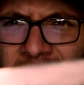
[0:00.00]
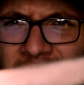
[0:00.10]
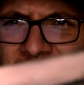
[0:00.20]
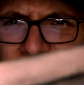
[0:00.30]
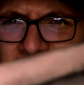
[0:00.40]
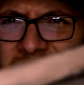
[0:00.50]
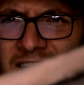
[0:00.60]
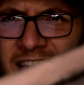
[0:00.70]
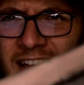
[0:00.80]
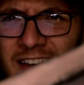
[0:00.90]
Can you see
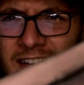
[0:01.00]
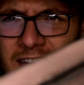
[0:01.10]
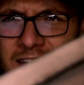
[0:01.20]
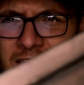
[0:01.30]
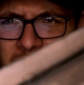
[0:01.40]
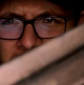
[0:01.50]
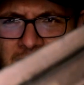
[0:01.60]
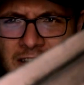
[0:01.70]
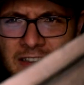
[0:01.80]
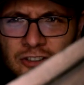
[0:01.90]
that?
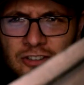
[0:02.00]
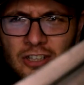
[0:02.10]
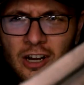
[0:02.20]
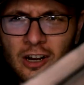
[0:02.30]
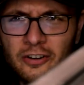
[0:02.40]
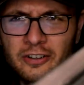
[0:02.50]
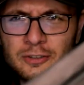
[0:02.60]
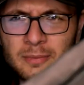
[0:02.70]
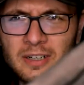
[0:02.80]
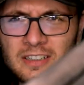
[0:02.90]
There's
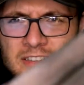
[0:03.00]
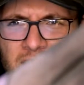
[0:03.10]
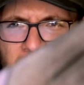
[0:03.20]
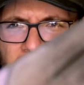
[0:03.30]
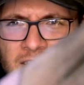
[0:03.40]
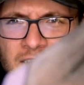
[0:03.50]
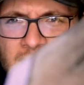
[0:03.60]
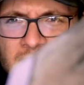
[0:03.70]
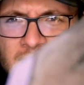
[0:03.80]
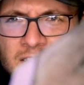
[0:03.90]
tarnish marks on it.
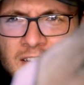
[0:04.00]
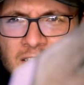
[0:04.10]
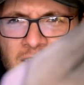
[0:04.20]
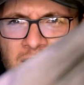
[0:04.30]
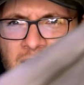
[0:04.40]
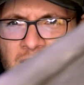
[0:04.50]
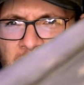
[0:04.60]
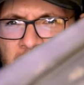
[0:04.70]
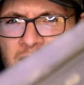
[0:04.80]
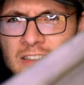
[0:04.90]

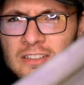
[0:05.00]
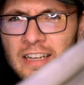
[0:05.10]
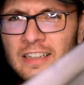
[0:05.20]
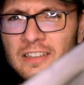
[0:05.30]
There's like